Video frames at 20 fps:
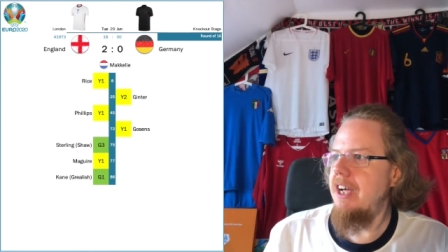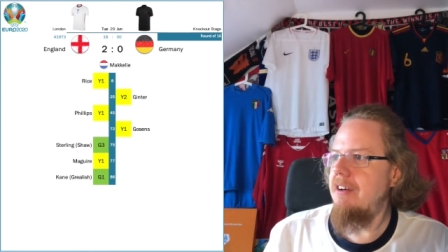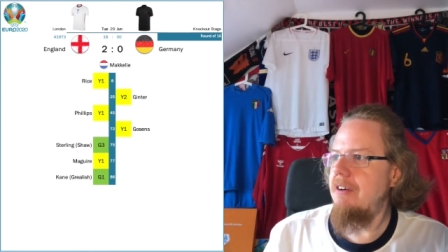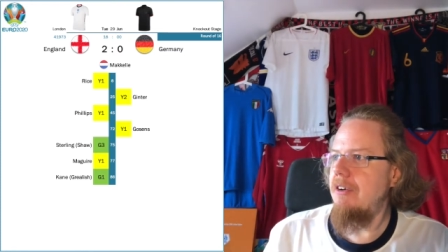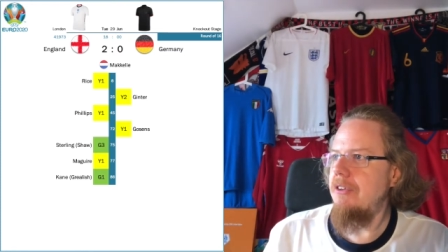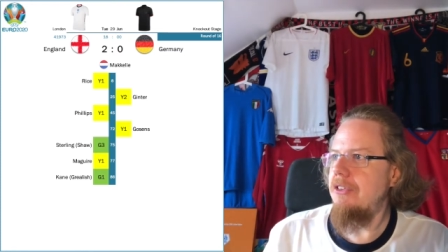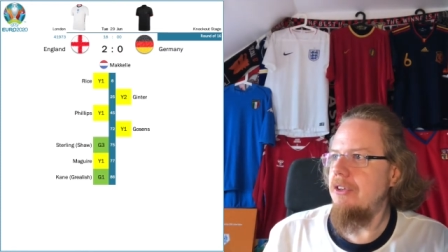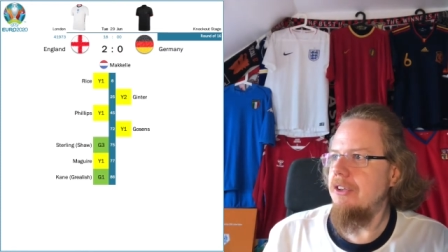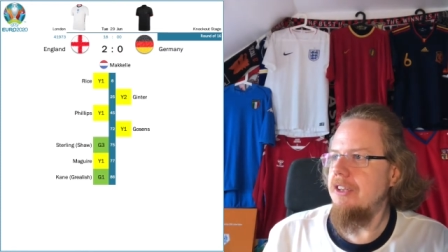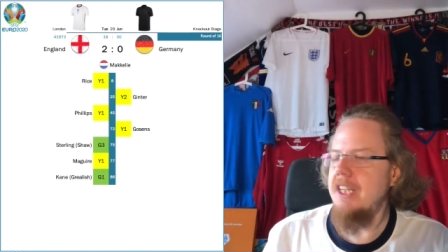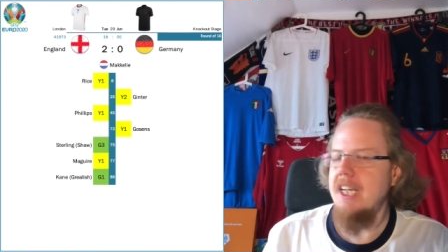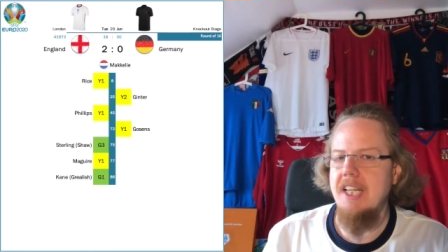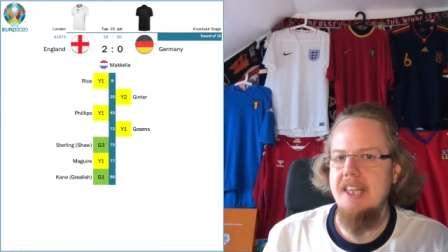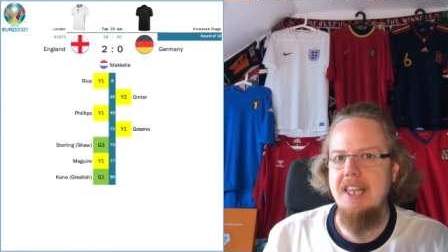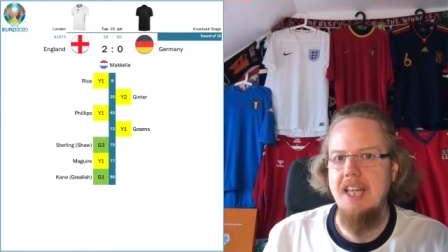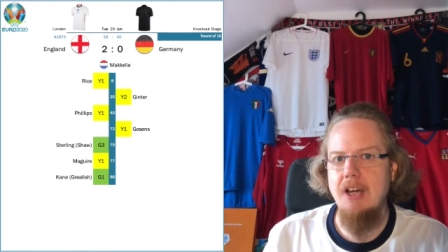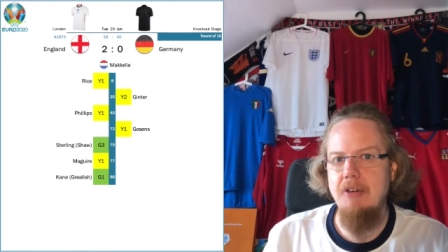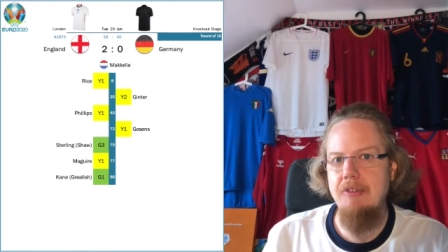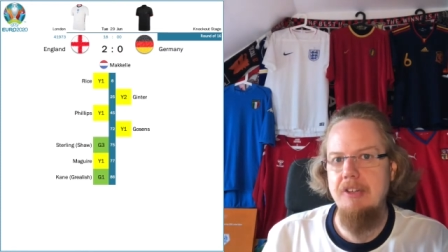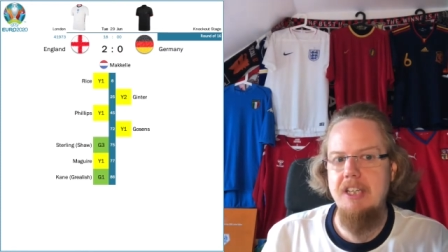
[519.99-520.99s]
Everyone thought, yeah,
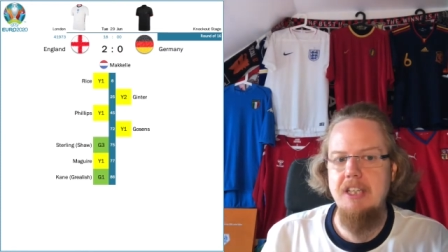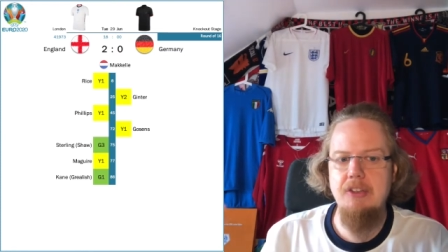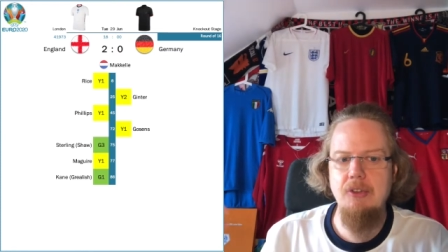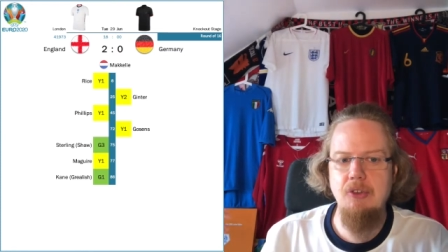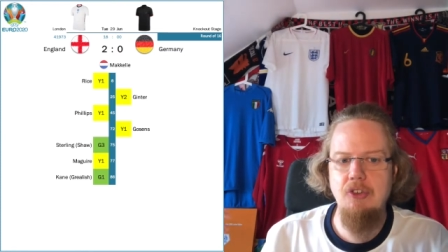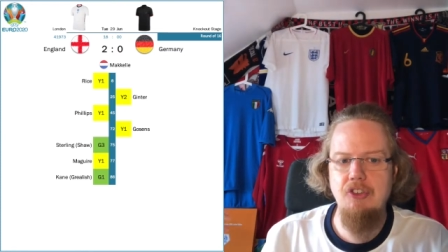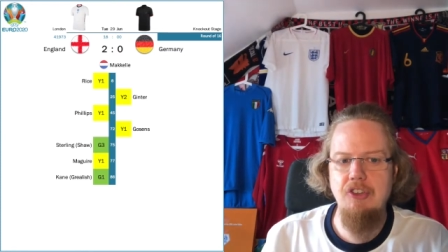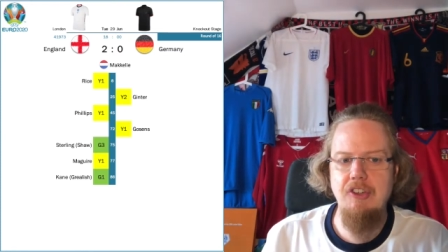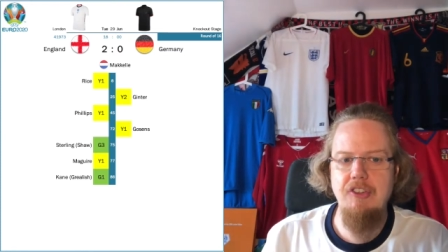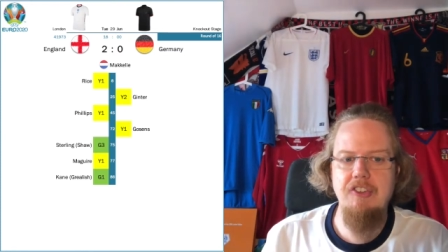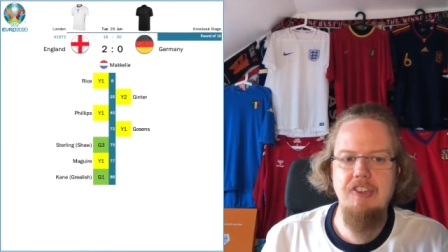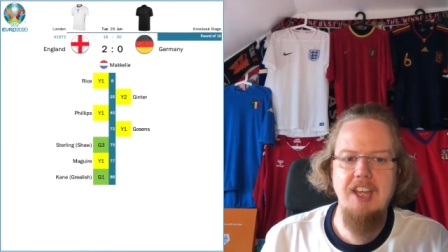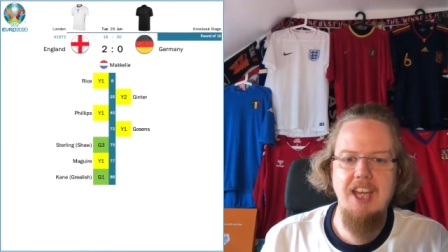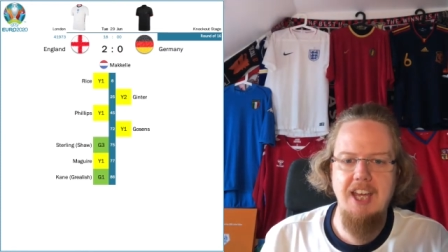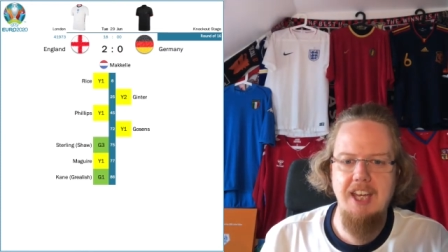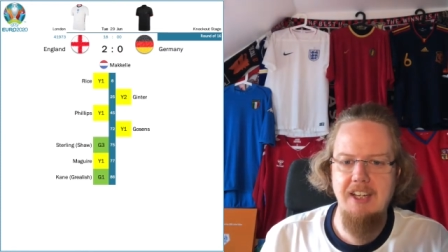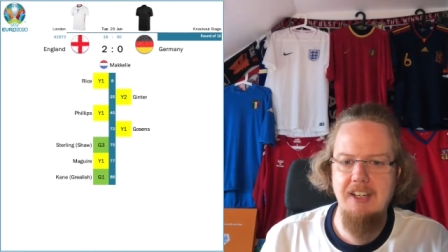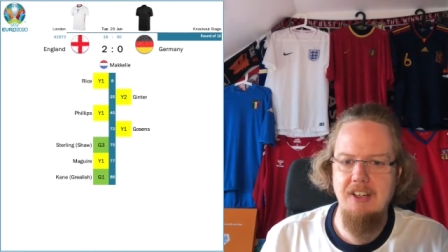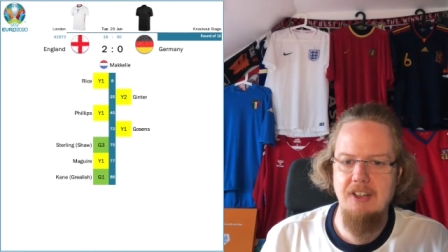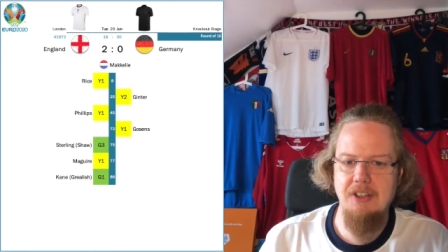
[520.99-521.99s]
now we need to just
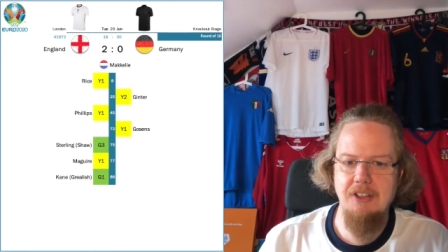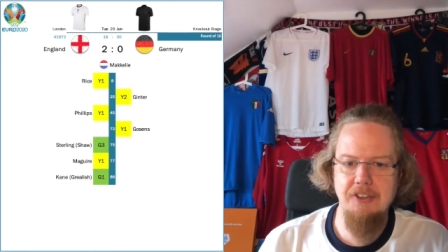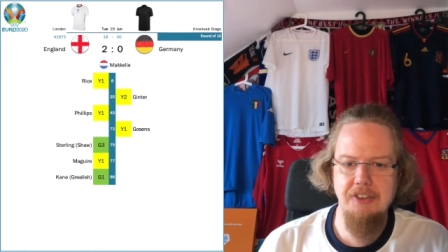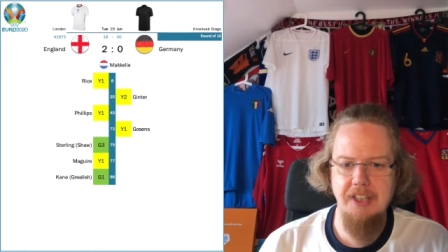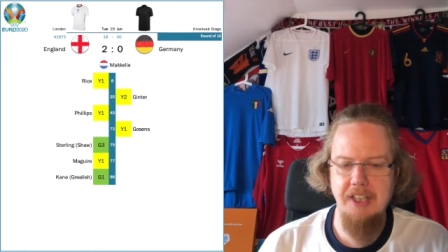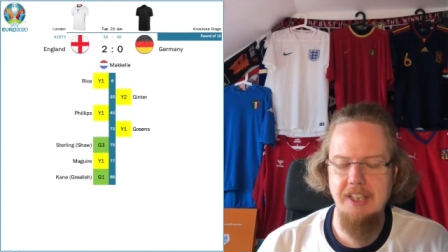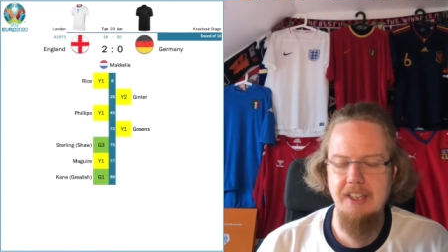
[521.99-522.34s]
hang on.